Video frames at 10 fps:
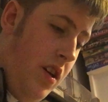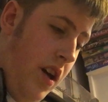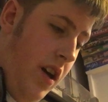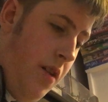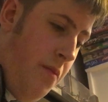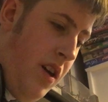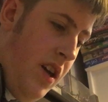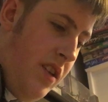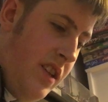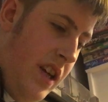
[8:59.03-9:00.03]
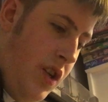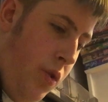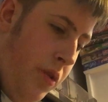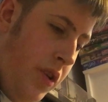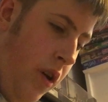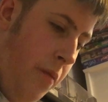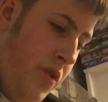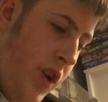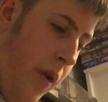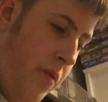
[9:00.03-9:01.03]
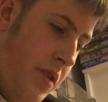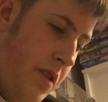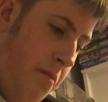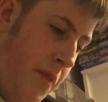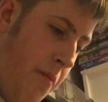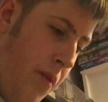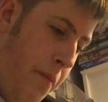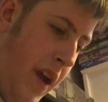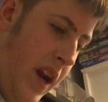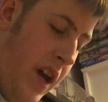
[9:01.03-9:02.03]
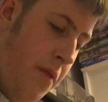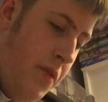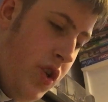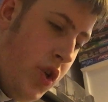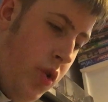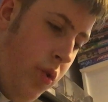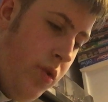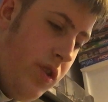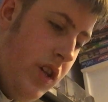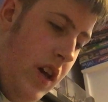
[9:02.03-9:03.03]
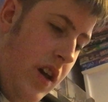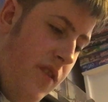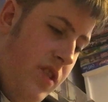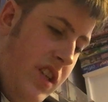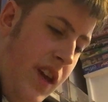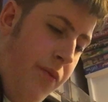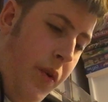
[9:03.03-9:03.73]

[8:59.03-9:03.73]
It says, your Tom Jones memorabilia matures. Receive